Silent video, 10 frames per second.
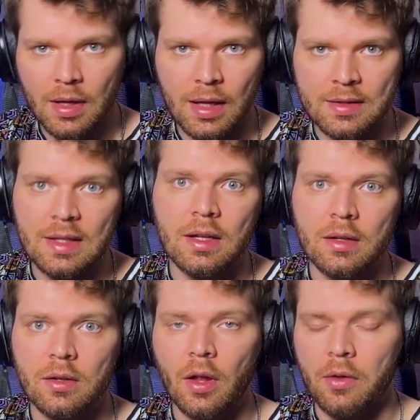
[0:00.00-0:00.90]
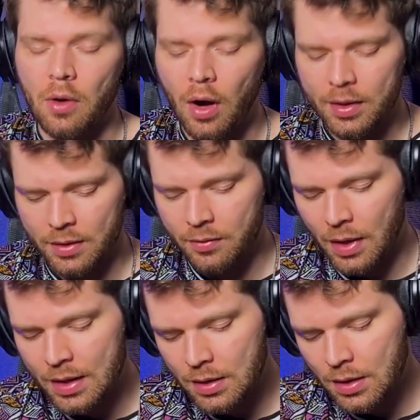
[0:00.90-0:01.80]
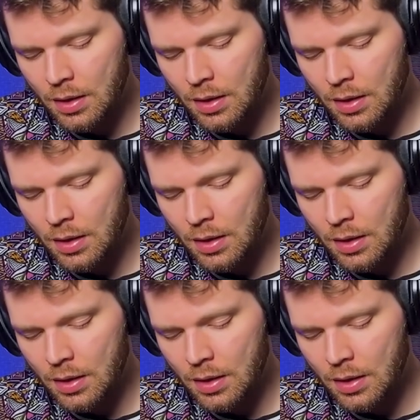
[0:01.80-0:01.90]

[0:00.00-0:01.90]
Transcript: it's in another octave, right?